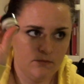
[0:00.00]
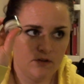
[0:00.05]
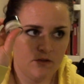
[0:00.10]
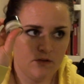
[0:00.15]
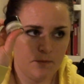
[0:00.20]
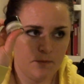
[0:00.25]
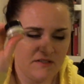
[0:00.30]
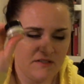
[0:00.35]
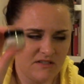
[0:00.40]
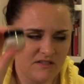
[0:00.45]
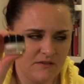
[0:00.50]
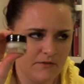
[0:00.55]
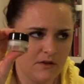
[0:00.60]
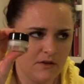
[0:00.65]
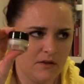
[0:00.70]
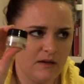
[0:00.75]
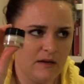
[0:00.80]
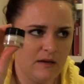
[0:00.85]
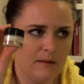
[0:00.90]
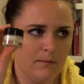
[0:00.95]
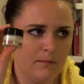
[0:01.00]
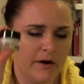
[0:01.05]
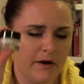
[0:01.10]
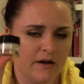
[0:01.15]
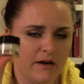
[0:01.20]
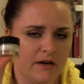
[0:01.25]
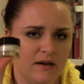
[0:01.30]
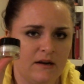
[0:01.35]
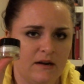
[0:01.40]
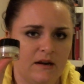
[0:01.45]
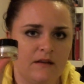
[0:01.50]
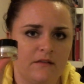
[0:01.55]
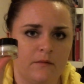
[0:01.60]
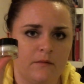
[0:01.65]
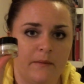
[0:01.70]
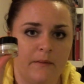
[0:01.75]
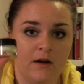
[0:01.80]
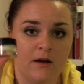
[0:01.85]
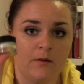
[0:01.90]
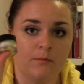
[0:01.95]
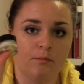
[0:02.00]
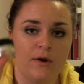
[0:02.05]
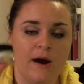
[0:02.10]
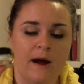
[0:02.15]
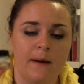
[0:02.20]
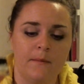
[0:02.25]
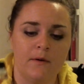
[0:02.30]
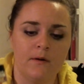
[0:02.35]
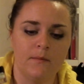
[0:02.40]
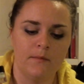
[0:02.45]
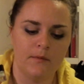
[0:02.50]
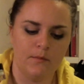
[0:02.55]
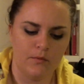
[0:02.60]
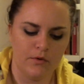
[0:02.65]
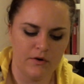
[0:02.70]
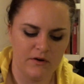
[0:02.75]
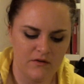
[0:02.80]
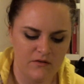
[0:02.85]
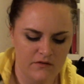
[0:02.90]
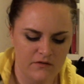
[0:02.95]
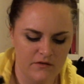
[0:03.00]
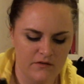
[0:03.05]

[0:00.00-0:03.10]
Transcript: specifically marketed as a makeup primer, but more as